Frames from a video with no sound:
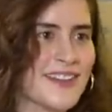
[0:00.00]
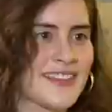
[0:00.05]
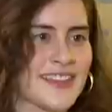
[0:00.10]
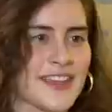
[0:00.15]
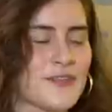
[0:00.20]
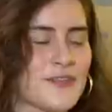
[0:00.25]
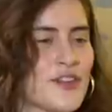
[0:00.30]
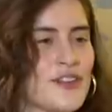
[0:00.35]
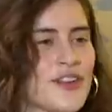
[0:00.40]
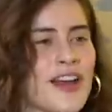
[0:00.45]
Like yeah.
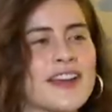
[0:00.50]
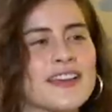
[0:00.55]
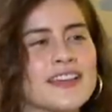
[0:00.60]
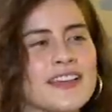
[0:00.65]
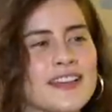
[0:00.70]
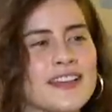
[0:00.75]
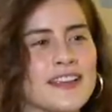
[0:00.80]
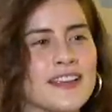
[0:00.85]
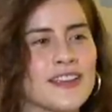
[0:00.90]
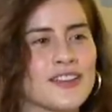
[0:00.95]
if you're not
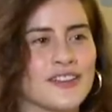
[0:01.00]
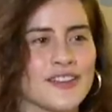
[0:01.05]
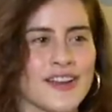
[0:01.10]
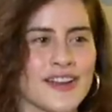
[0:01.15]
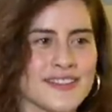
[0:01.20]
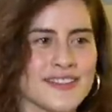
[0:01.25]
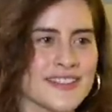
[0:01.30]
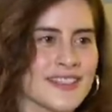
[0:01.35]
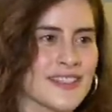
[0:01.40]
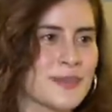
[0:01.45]
eating and you're not
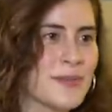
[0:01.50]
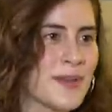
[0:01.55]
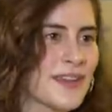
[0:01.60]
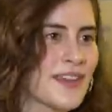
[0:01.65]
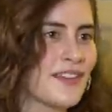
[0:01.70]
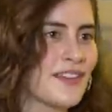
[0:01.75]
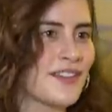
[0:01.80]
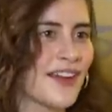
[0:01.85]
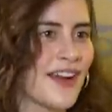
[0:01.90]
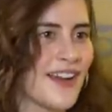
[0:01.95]
sleeping and
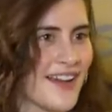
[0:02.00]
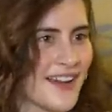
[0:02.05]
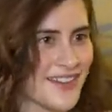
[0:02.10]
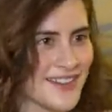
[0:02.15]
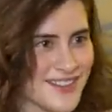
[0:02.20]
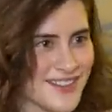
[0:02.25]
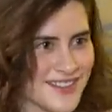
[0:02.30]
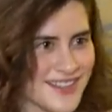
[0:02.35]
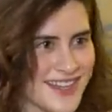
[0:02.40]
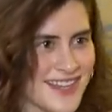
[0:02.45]
you're not
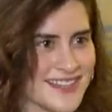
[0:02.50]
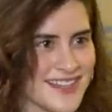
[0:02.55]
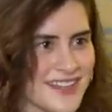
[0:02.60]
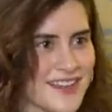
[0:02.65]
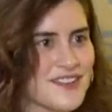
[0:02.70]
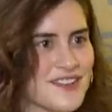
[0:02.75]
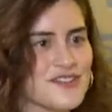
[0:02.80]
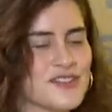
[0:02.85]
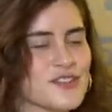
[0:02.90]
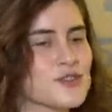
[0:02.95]
exercising
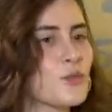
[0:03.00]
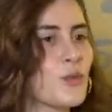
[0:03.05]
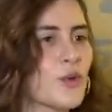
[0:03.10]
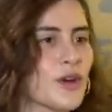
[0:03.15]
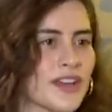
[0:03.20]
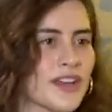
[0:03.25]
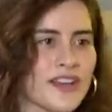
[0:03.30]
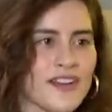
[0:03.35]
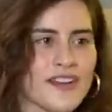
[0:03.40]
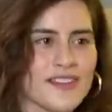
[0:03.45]
and you're just
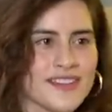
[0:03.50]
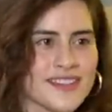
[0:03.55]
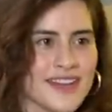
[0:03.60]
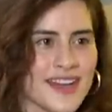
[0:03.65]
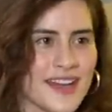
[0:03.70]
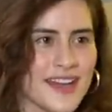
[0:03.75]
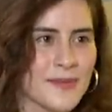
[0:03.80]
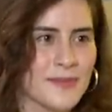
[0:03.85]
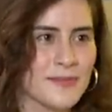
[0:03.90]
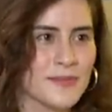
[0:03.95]
working all the
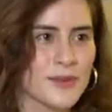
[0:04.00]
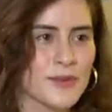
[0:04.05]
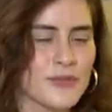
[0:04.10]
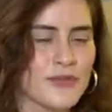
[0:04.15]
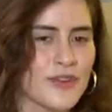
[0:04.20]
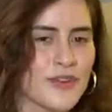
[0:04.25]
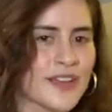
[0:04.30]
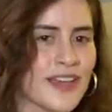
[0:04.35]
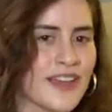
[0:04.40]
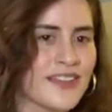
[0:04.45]
time, you
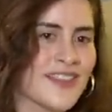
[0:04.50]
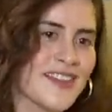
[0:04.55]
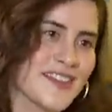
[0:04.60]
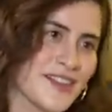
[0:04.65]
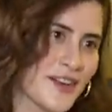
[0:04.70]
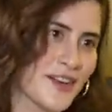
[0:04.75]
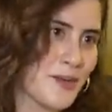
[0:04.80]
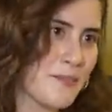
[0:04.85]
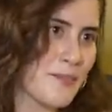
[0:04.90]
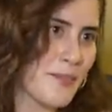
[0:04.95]
forget that
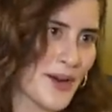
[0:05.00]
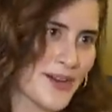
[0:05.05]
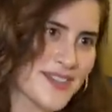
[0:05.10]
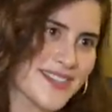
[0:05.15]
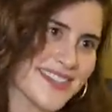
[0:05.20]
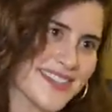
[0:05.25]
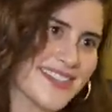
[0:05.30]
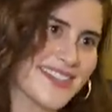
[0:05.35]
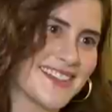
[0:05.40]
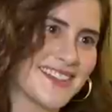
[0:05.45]
you're a
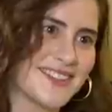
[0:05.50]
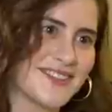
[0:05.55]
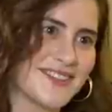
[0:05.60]
person.